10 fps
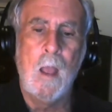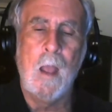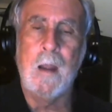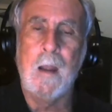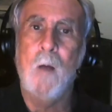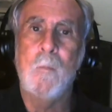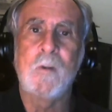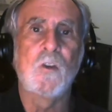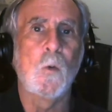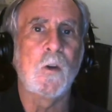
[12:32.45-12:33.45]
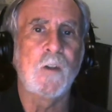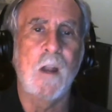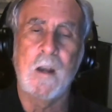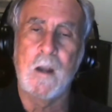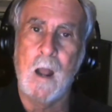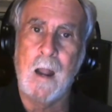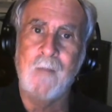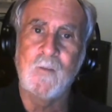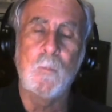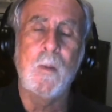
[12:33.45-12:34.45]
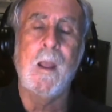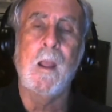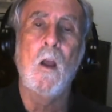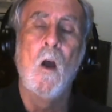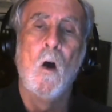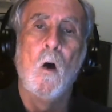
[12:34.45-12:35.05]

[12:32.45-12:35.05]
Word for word: and how much tuition I did not have to pay.